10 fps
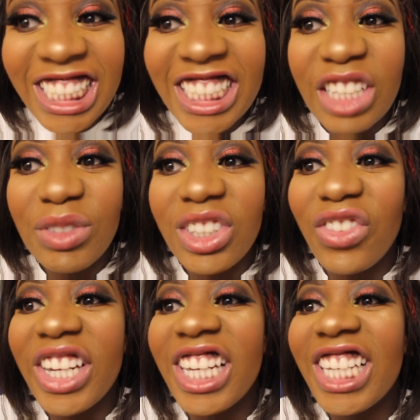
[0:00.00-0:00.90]
lips
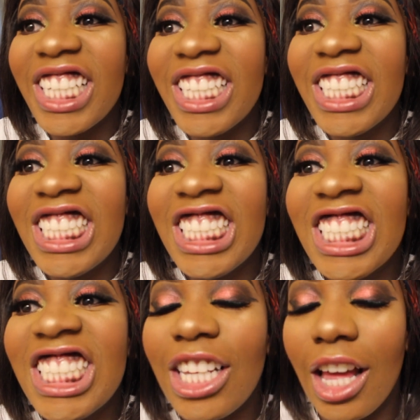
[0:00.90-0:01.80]
are weird.
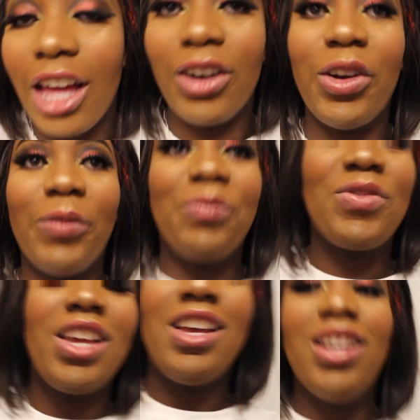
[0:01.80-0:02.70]
I don't know.
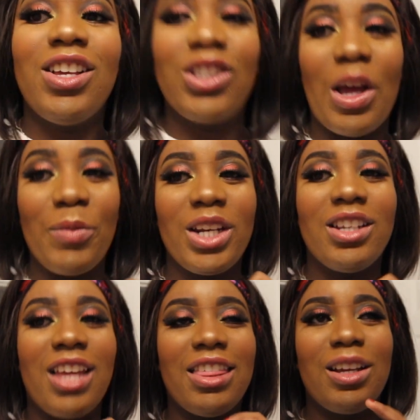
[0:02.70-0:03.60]
So I'm
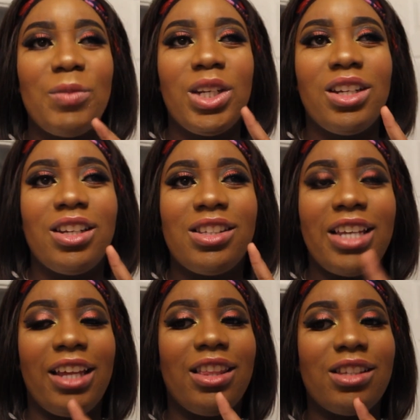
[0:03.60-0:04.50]
gonna, I think I'm gonna
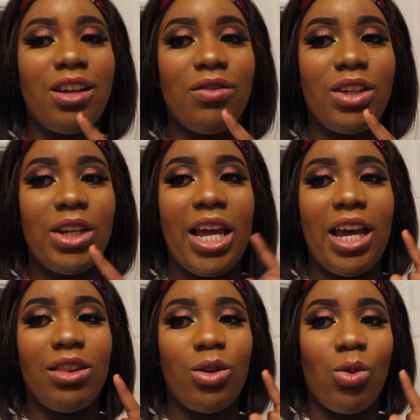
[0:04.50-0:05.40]
take this off and
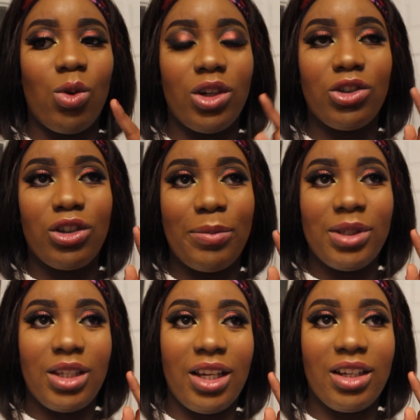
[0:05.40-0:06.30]
add the orange
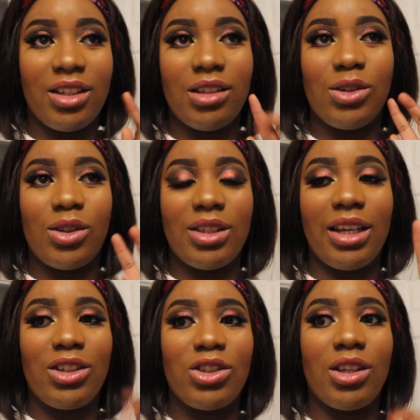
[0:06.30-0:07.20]
lipstick, so it's
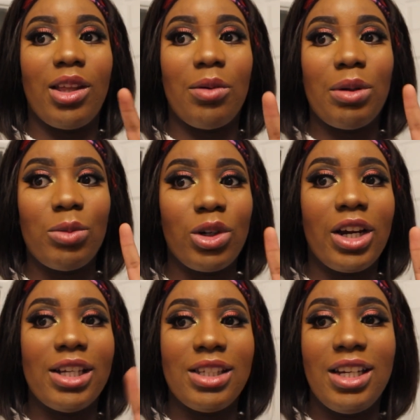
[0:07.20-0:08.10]
like just a little bit more
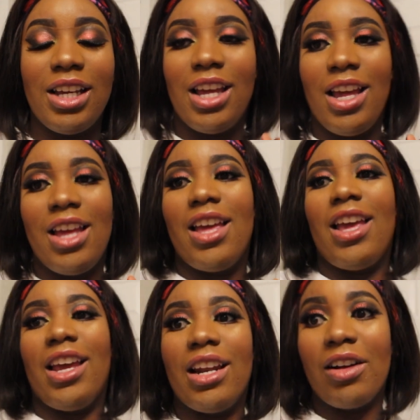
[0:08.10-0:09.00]
crazy,
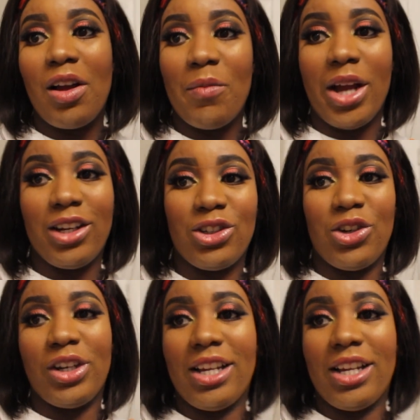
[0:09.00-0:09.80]
and I'll come back and show you